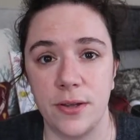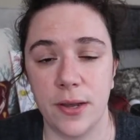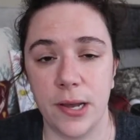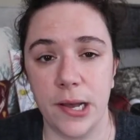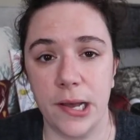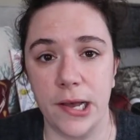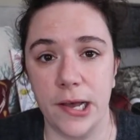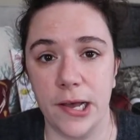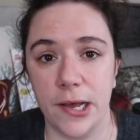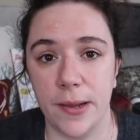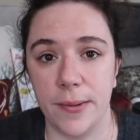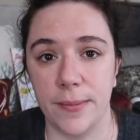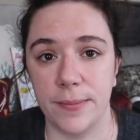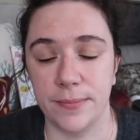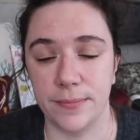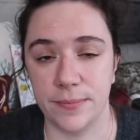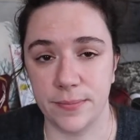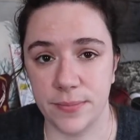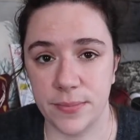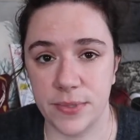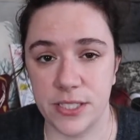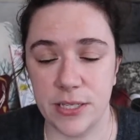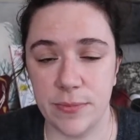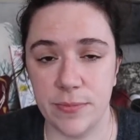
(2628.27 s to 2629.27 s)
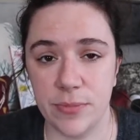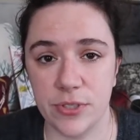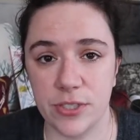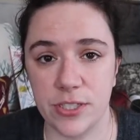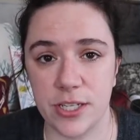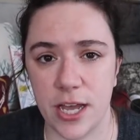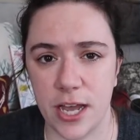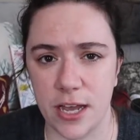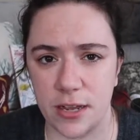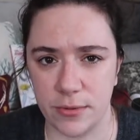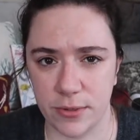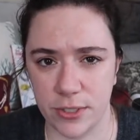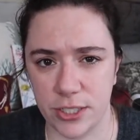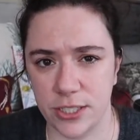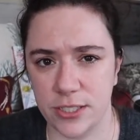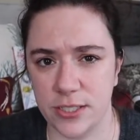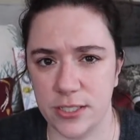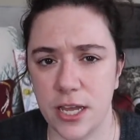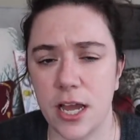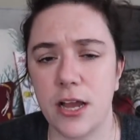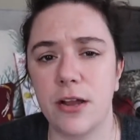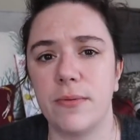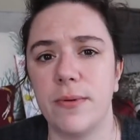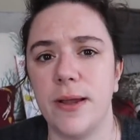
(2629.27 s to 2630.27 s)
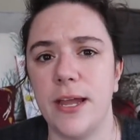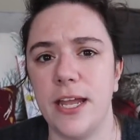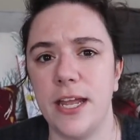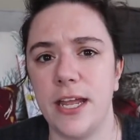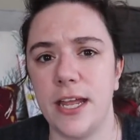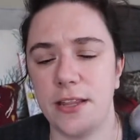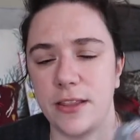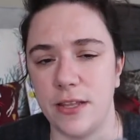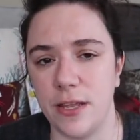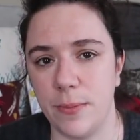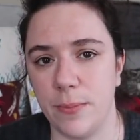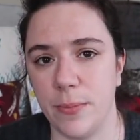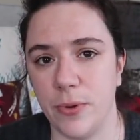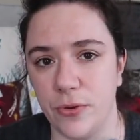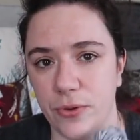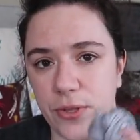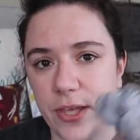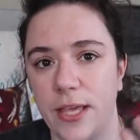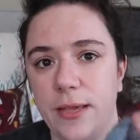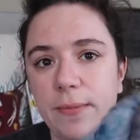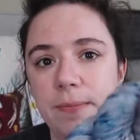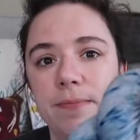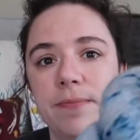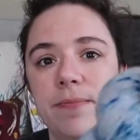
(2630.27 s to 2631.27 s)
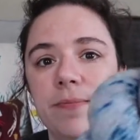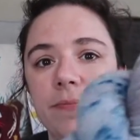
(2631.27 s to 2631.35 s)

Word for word: um, simple sock, which is sock weight, and then bulky.